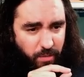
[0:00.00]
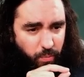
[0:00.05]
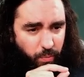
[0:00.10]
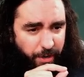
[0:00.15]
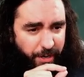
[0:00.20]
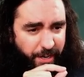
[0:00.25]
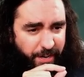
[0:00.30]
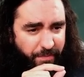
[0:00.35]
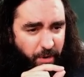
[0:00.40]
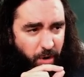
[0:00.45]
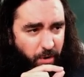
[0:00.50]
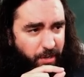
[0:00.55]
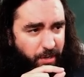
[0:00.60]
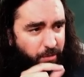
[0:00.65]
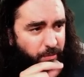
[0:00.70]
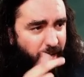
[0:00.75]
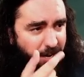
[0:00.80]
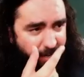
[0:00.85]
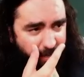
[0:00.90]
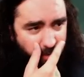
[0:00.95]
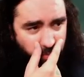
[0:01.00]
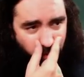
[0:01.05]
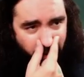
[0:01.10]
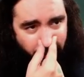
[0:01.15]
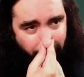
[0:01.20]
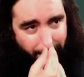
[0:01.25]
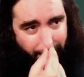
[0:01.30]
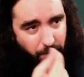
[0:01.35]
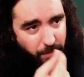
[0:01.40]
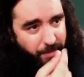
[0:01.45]
We're even only running 20.
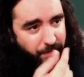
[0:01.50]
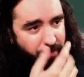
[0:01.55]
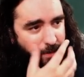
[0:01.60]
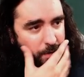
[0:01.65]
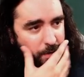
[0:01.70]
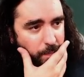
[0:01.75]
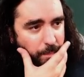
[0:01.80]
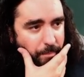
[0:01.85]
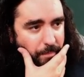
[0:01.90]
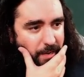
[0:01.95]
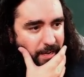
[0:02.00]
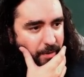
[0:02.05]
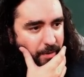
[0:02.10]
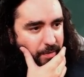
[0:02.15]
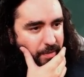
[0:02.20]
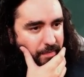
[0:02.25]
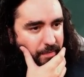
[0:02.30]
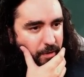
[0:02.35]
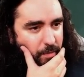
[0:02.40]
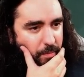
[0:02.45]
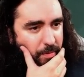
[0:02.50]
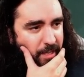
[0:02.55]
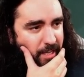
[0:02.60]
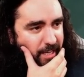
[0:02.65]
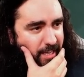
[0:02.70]
I don't even know. I don't even know.